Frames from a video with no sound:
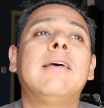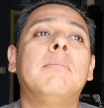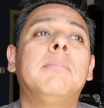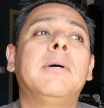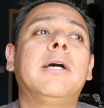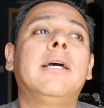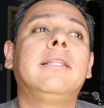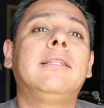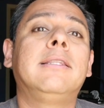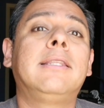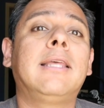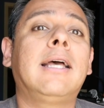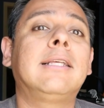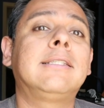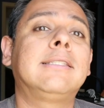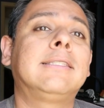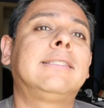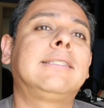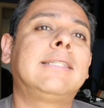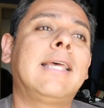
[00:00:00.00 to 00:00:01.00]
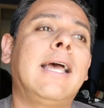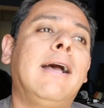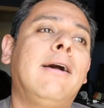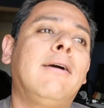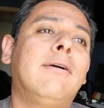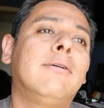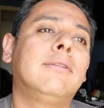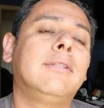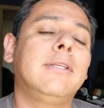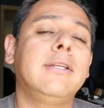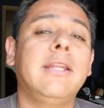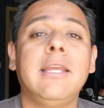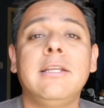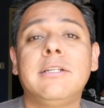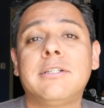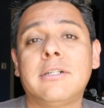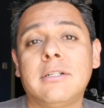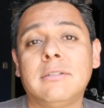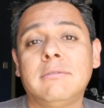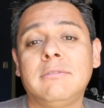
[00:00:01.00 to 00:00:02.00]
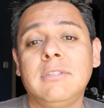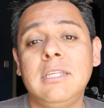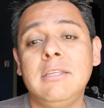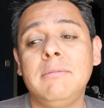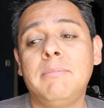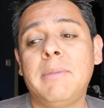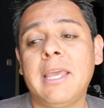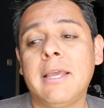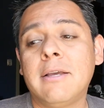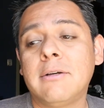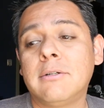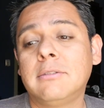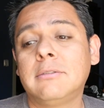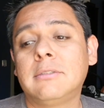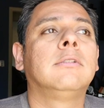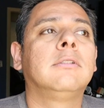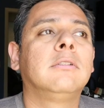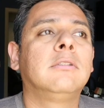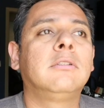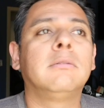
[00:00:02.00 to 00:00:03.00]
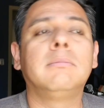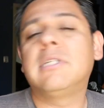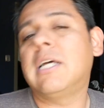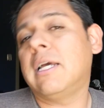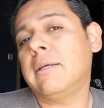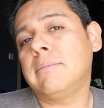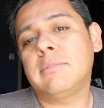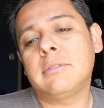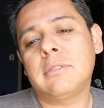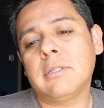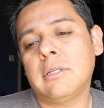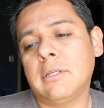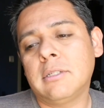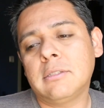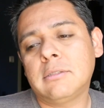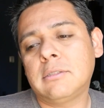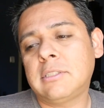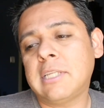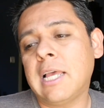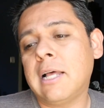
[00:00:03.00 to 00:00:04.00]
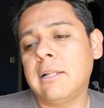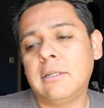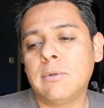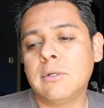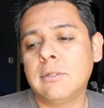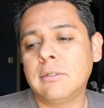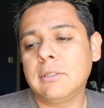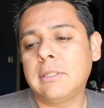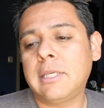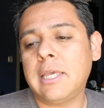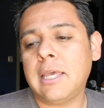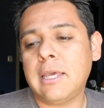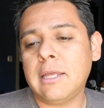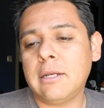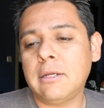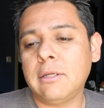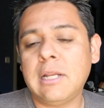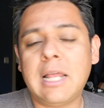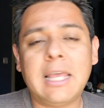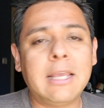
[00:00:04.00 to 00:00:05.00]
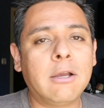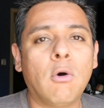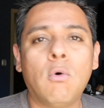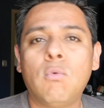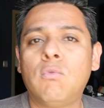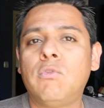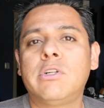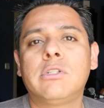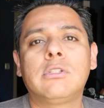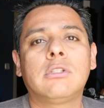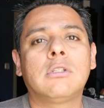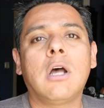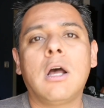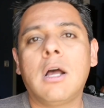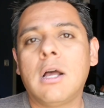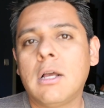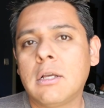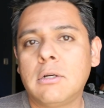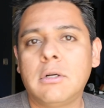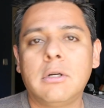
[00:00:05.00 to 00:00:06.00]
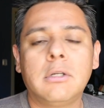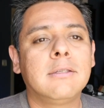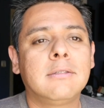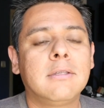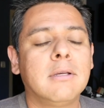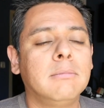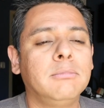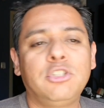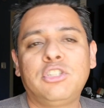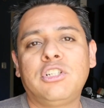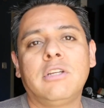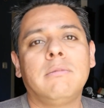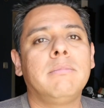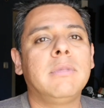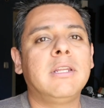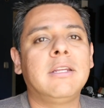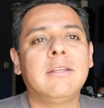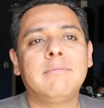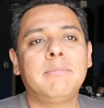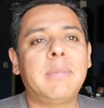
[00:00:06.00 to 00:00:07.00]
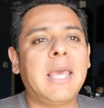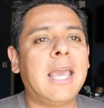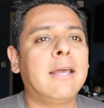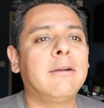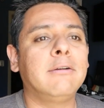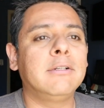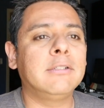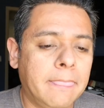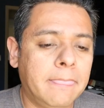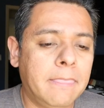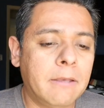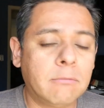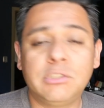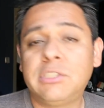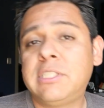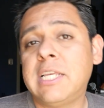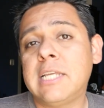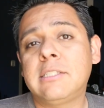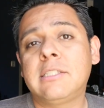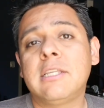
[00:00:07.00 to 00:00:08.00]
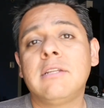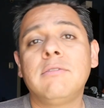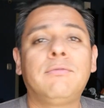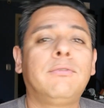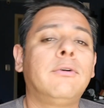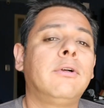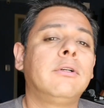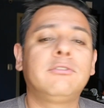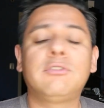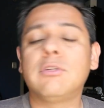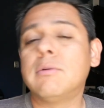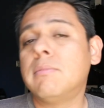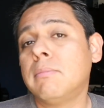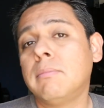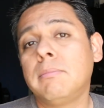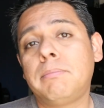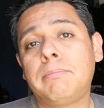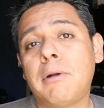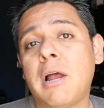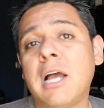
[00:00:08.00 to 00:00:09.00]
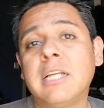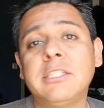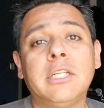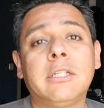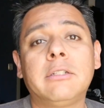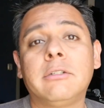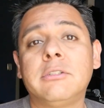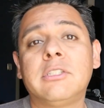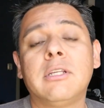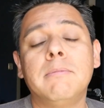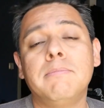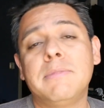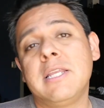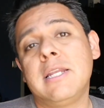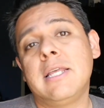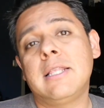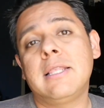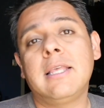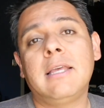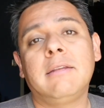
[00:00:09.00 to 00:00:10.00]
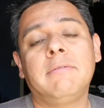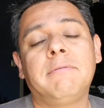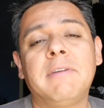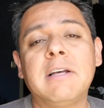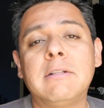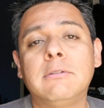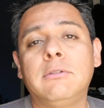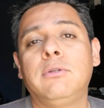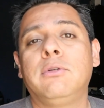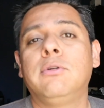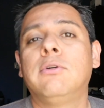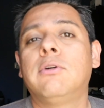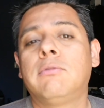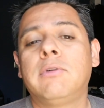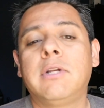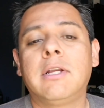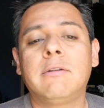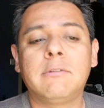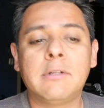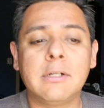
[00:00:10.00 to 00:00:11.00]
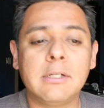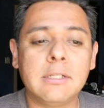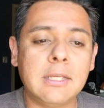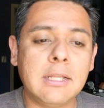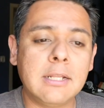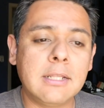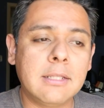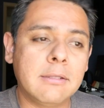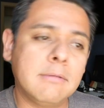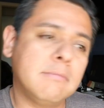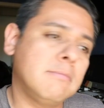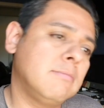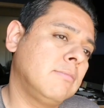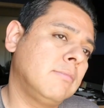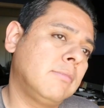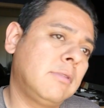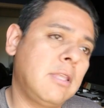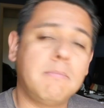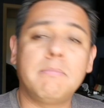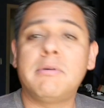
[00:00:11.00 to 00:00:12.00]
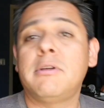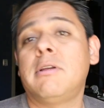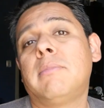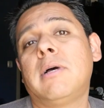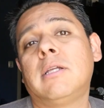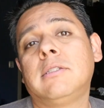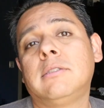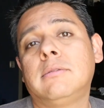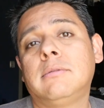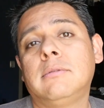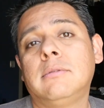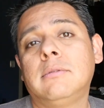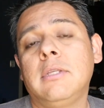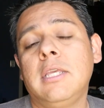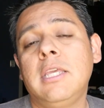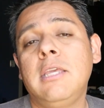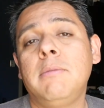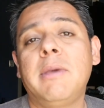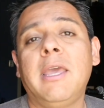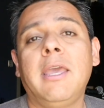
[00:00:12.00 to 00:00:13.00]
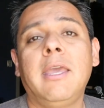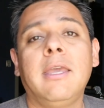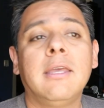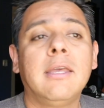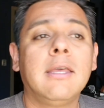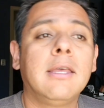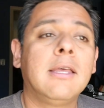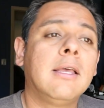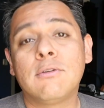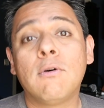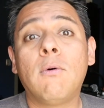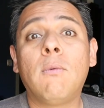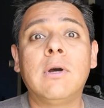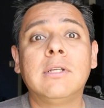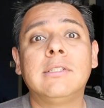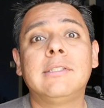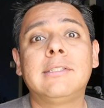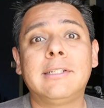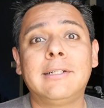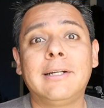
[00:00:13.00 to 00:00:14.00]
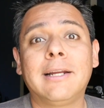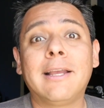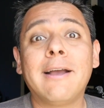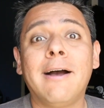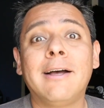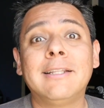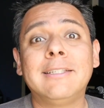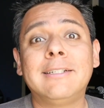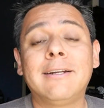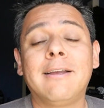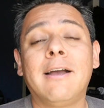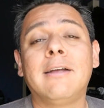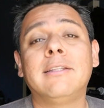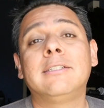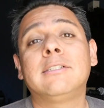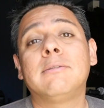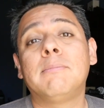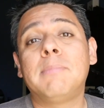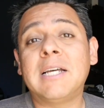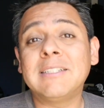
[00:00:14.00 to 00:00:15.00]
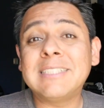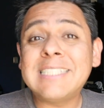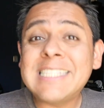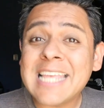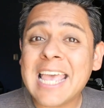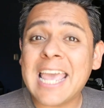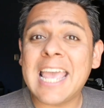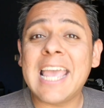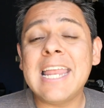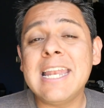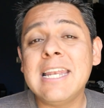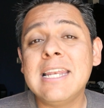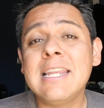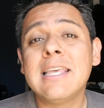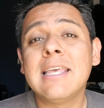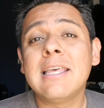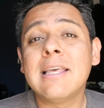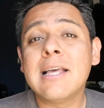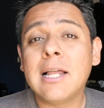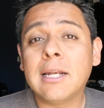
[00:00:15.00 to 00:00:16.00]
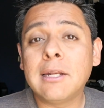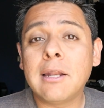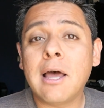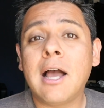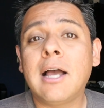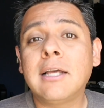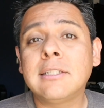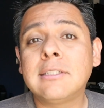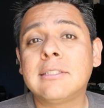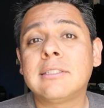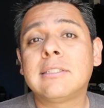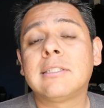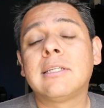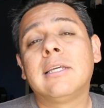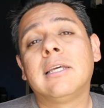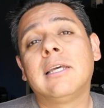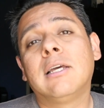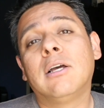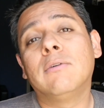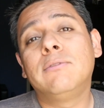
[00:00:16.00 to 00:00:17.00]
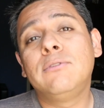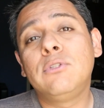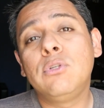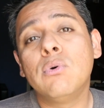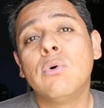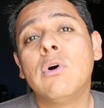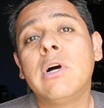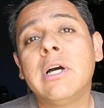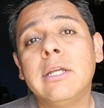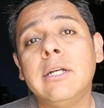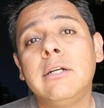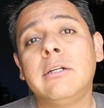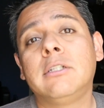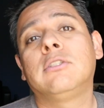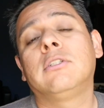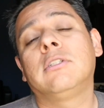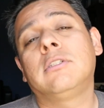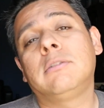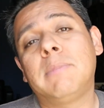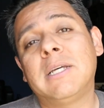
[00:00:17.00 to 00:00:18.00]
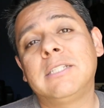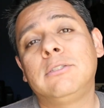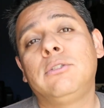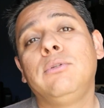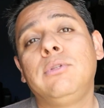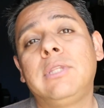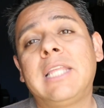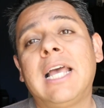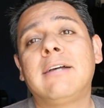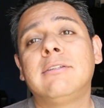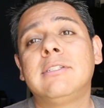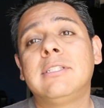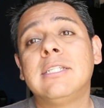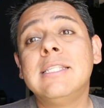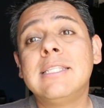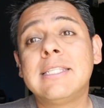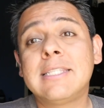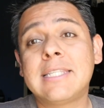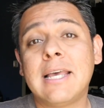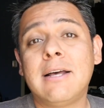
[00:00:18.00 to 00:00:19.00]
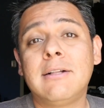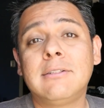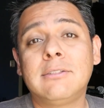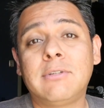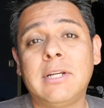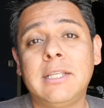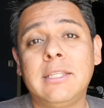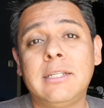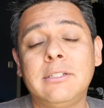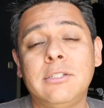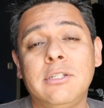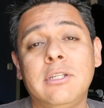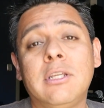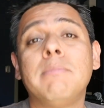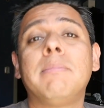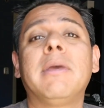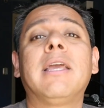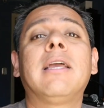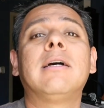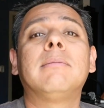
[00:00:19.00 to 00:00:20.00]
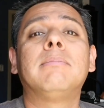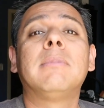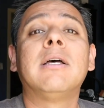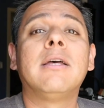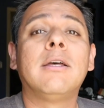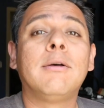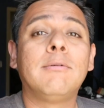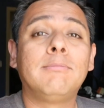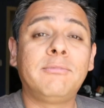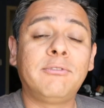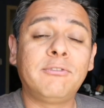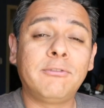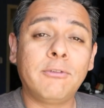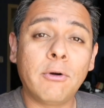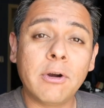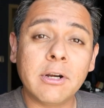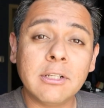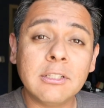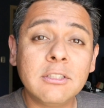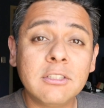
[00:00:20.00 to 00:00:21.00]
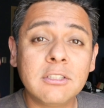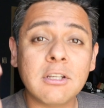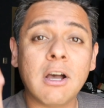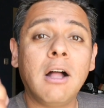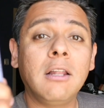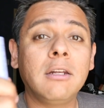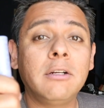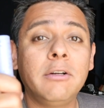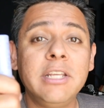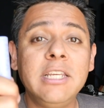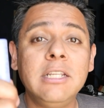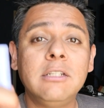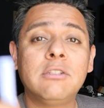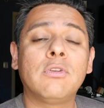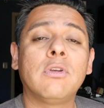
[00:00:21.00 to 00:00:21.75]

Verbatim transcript: But that's how the nature of eBay goes. Sometimes a seller will get like overstock or some shipment of batteries that was destined for some project or something, and that fell through or whatever. And then they put them on eBay. So once they're gone, they're gone. There's about ten lots of two hundred, so there's about two thousand cells right there that you can pick up for a dollar each.